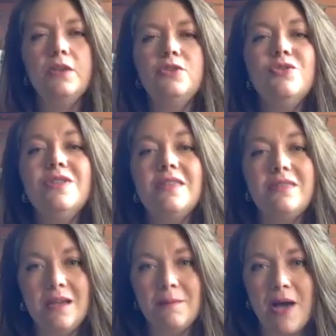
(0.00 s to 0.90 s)
So the
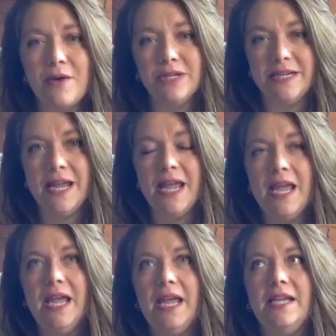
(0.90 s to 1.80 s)
thing about it
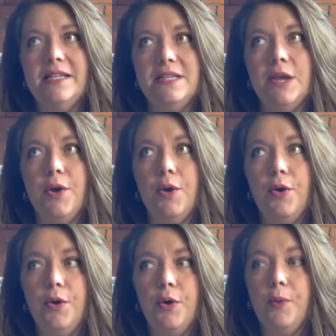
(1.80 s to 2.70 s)
is,
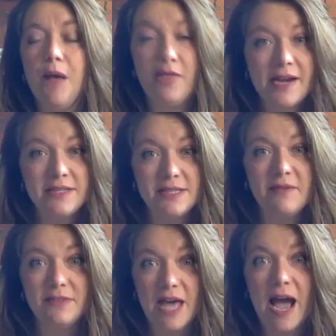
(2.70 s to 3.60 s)
while that is
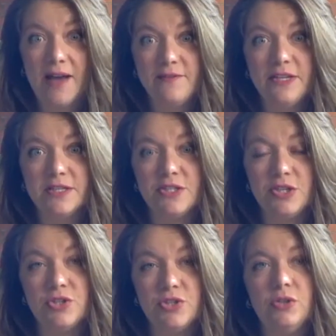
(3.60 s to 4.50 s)
the obvious
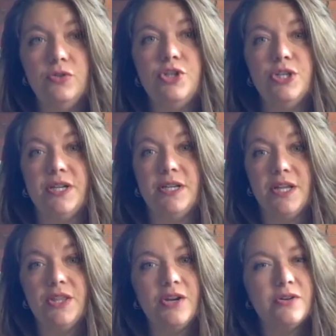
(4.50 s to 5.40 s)
solution,
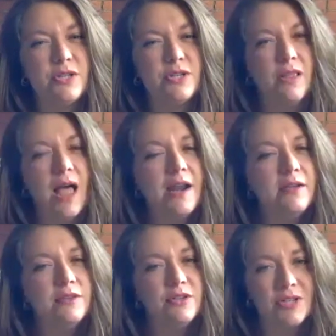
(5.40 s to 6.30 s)
there's a lot
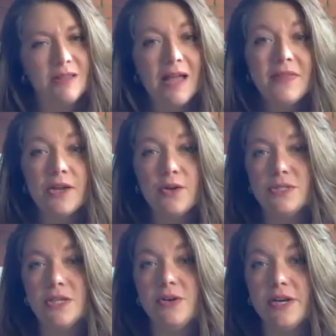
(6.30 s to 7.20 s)
that
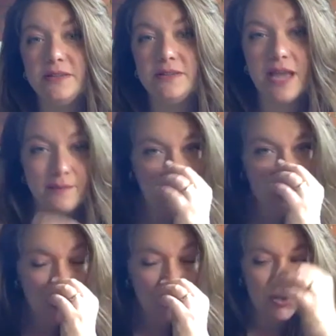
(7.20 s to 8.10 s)
goes underneath that.
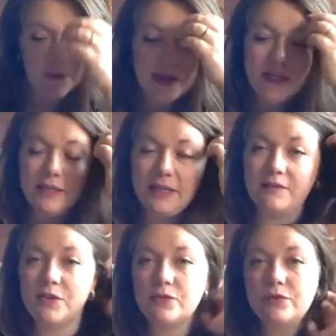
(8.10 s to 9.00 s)
So I want to
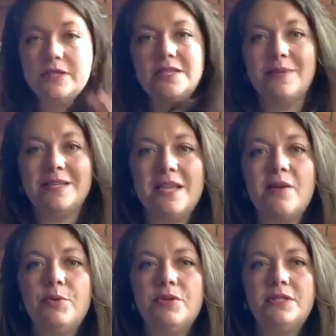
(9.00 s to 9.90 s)
give you some
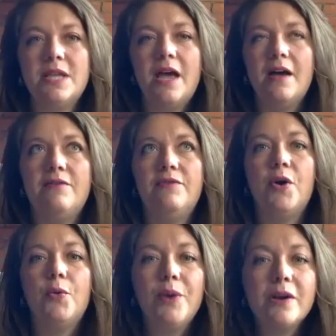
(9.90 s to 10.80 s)
examples of
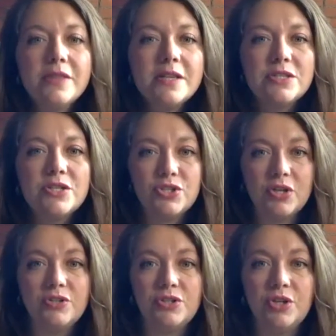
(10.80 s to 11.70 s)
where this
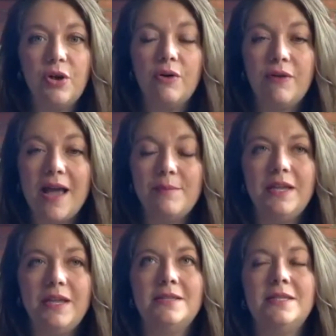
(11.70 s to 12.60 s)
starts to go awry,
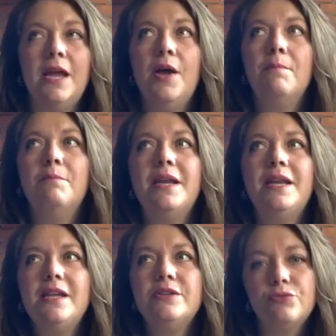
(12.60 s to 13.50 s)
because money
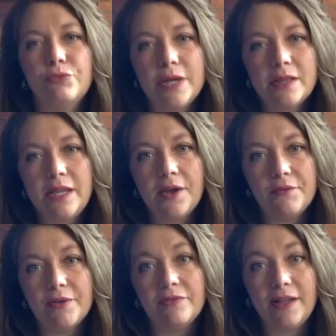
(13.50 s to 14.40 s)
is really
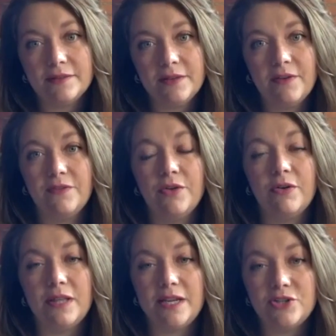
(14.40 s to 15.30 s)
reflective of the
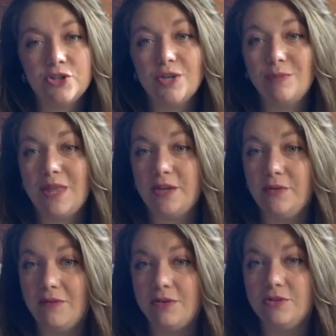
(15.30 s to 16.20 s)
relationship that you
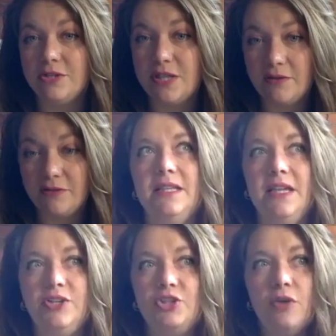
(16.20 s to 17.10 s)
have with yourself.
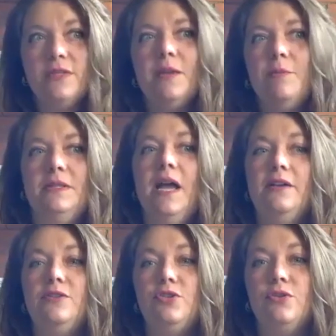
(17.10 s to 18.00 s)
It shows up in the
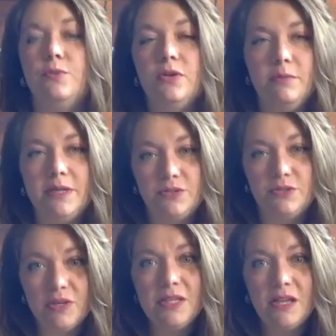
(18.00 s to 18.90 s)
external world, but it's
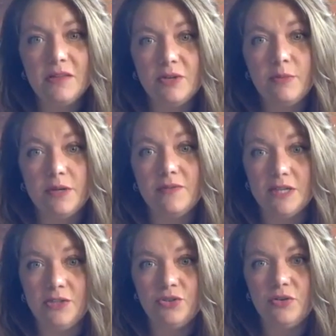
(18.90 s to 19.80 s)
really a little bit of an
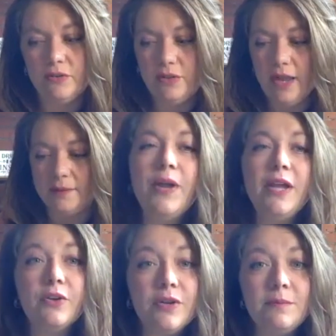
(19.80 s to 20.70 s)
internal thing.
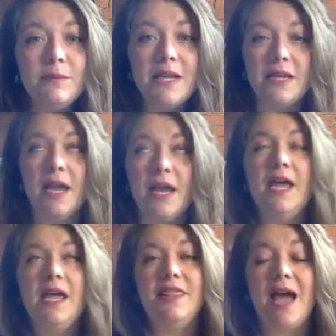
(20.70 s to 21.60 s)
It could be
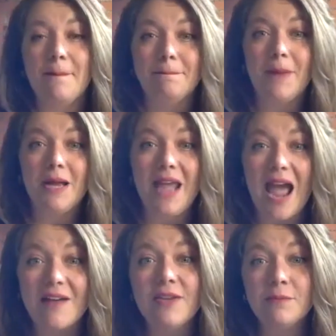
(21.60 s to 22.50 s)
that
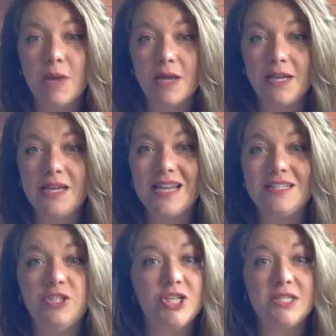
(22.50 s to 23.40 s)
having money
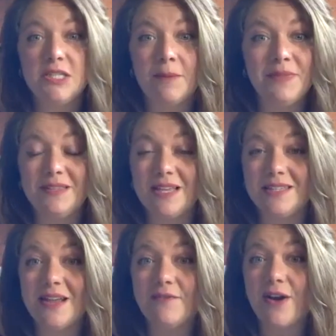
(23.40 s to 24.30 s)
is just something that's
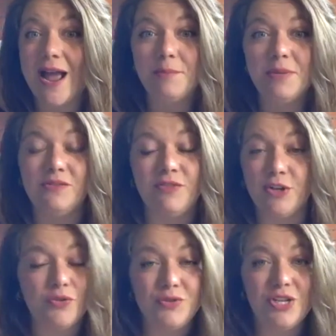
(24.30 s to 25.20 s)
never happened for
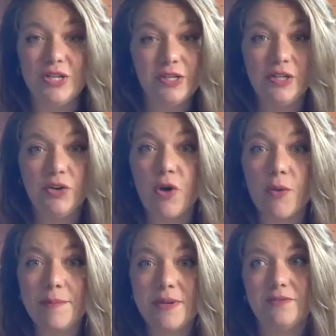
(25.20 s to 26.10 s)
you. You didn't grow
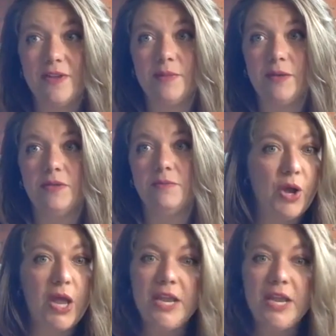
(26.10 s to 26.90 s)
up in a family with money.